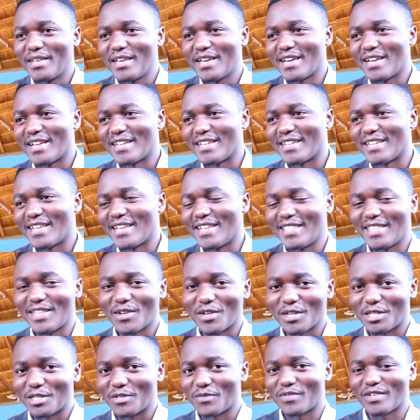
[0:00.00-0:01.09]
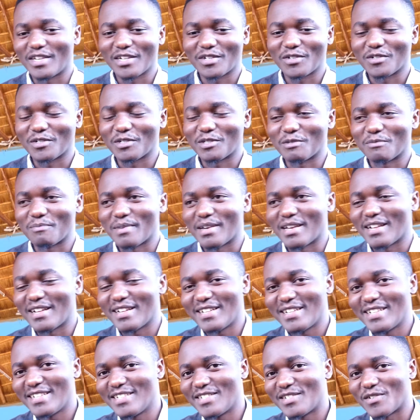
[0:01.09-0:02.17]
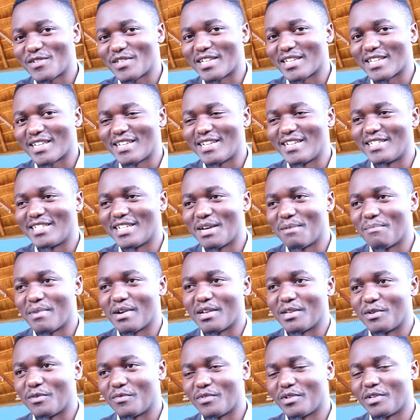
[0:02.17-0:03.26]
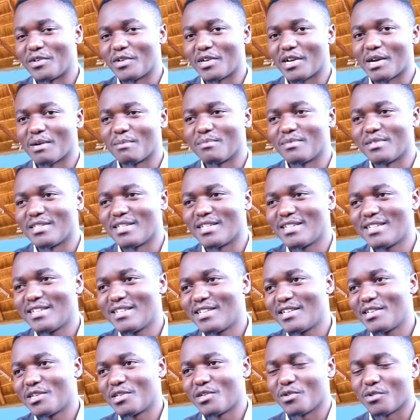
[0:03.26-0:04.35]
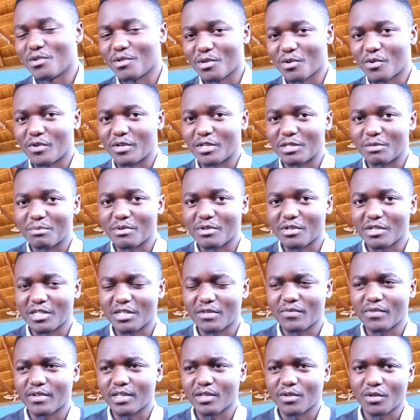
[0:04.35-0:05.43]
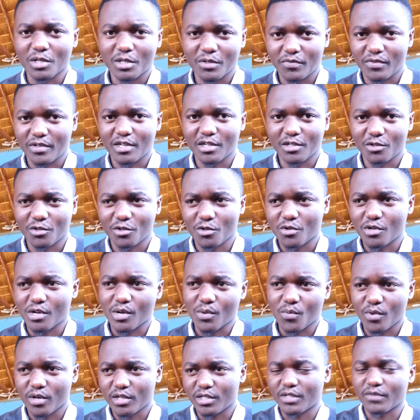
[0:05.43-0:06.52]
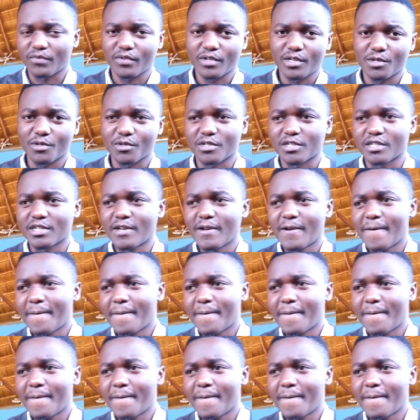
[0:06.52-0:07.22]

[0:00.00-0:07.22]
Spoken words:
and hit the notifications bell so that anytime a new video comes in, you'll always be receiving the notifications so you can watch the videos